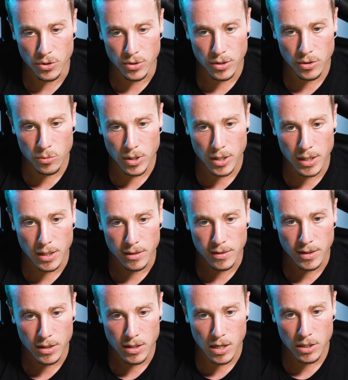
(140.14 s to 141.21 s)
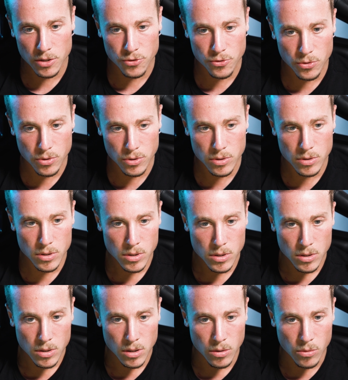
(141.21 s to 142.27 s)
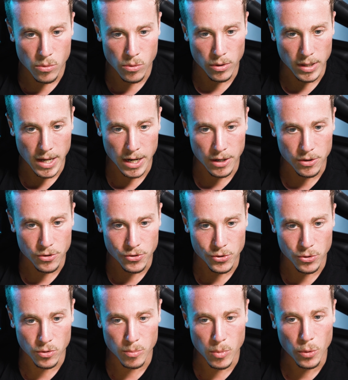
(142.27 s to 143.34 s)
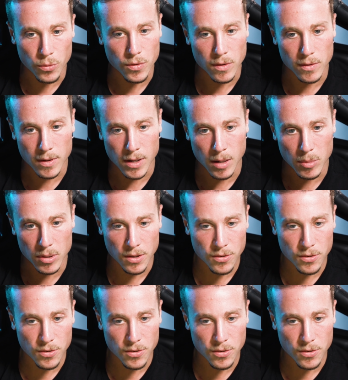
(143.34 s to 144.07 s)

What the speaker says: you either want to get T-con control or ladder control most of the time,